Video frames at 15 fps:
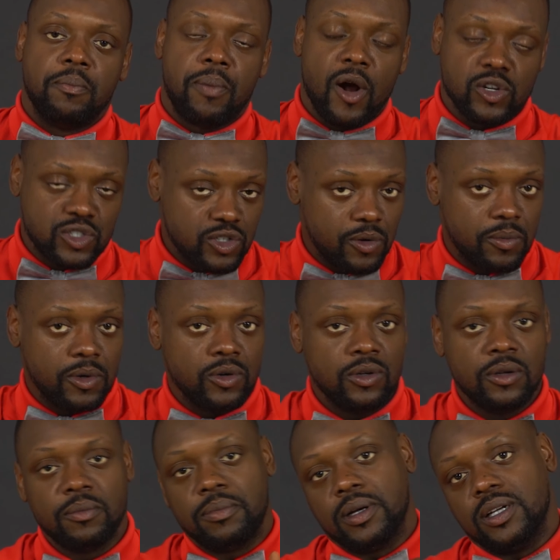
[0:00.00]
personable
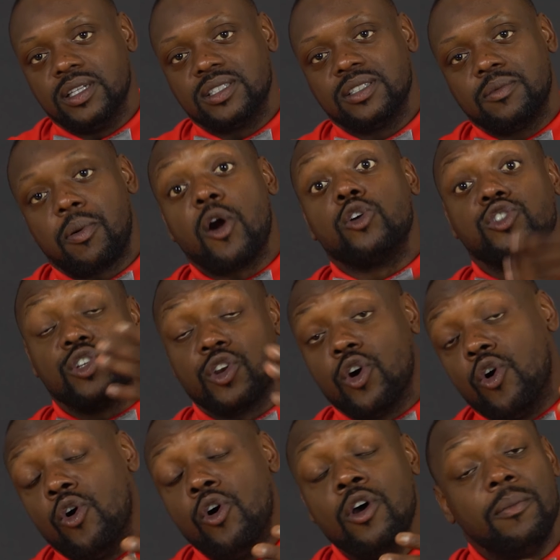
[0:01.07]
but
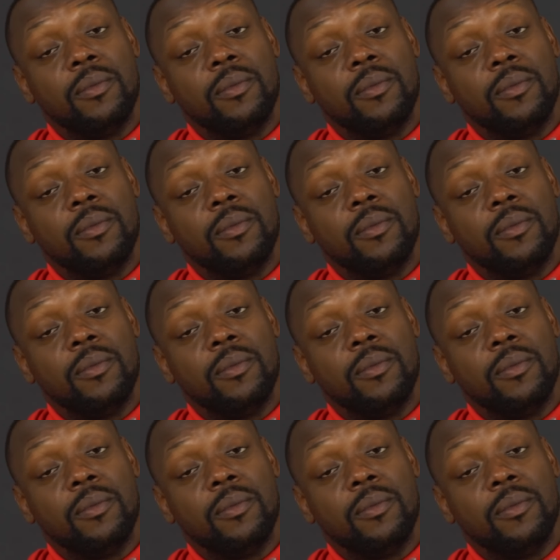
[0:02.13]
personal